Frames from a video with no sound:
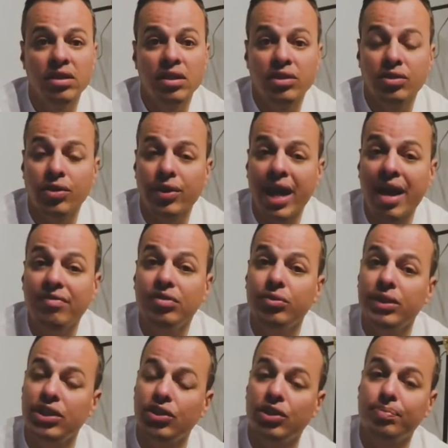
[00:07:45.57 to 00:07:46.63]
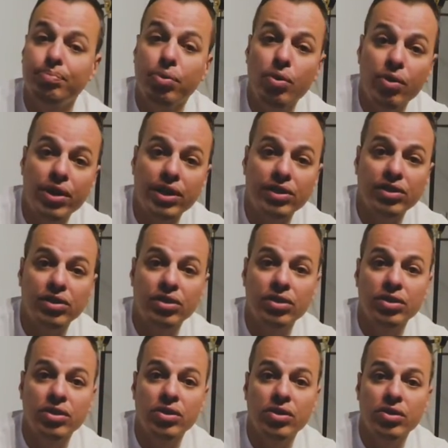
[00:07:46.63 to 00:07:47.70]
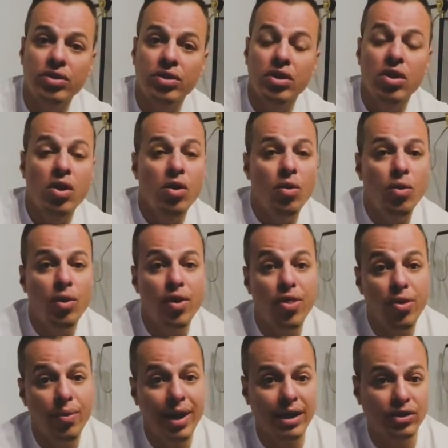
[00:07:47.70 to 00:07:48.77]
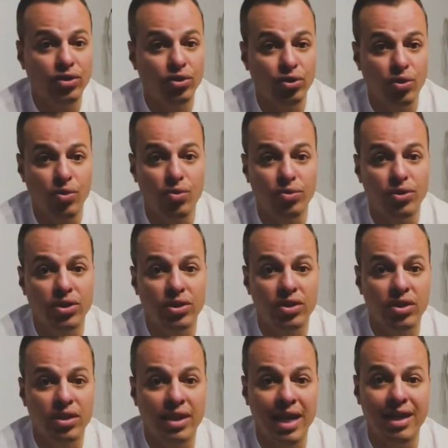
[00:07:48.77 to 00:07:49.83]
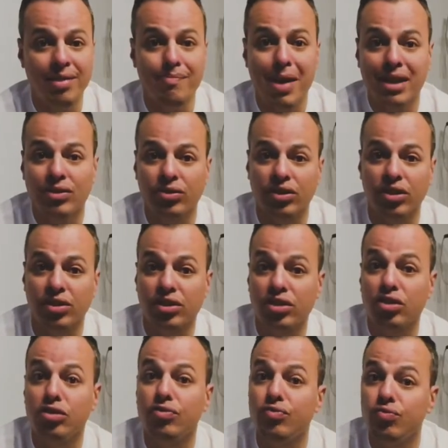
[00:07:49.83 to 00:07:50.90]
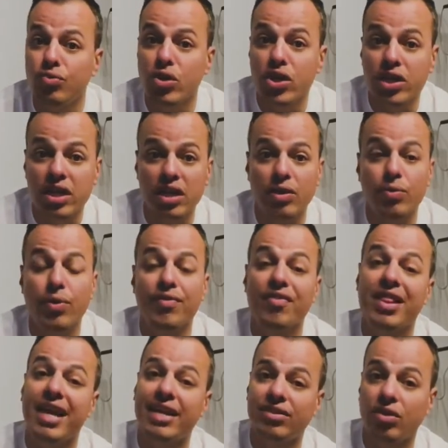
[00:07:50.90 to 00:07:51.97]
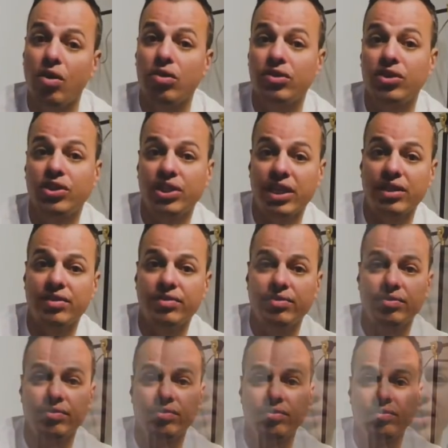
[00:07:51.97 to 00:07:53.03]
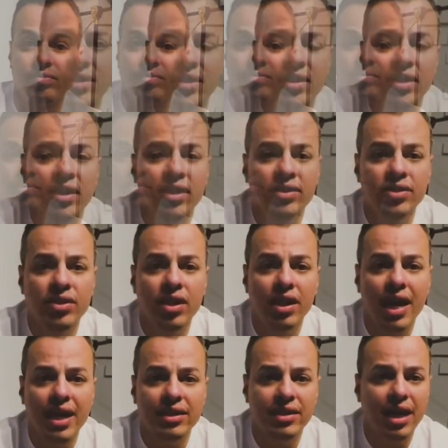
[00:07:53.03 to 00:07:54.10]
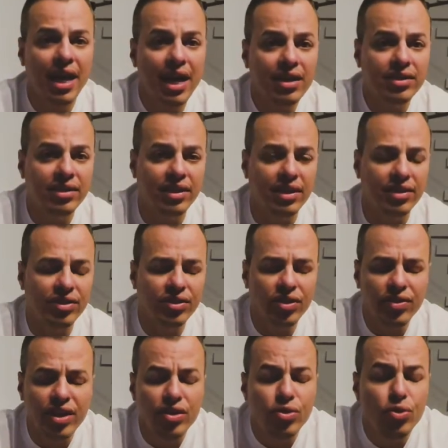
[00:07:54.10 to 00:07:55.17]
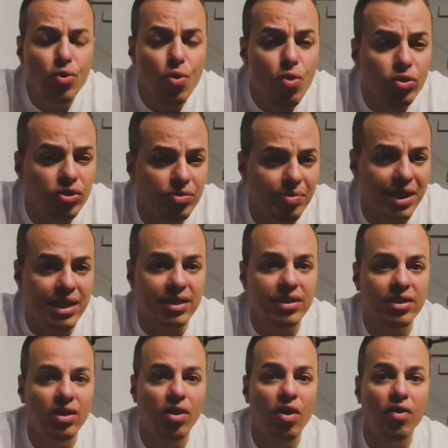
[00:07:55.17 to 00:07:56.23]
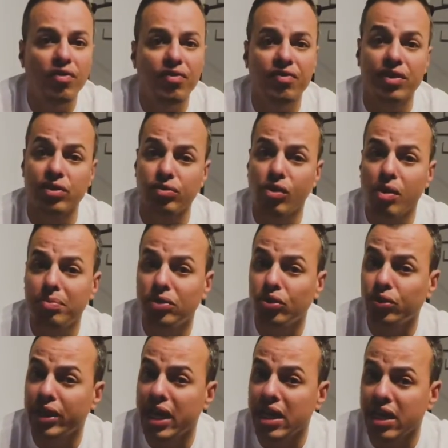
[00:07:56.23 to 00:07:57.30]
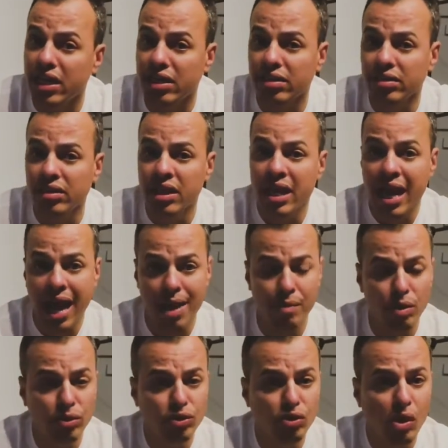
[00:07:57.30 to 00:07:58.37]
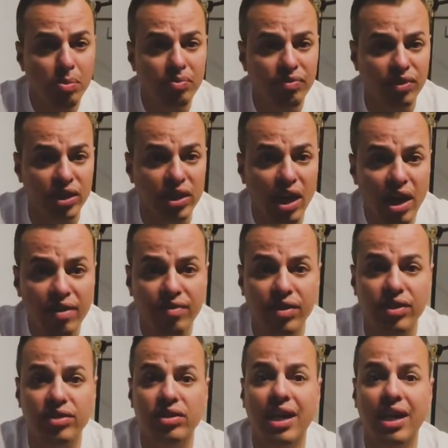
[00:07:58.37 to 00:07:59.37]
So we have reached a point or a threshold that the muscles is working with less oxygen. So the lactic acid, so the endorsement of aerobic training among top freedivers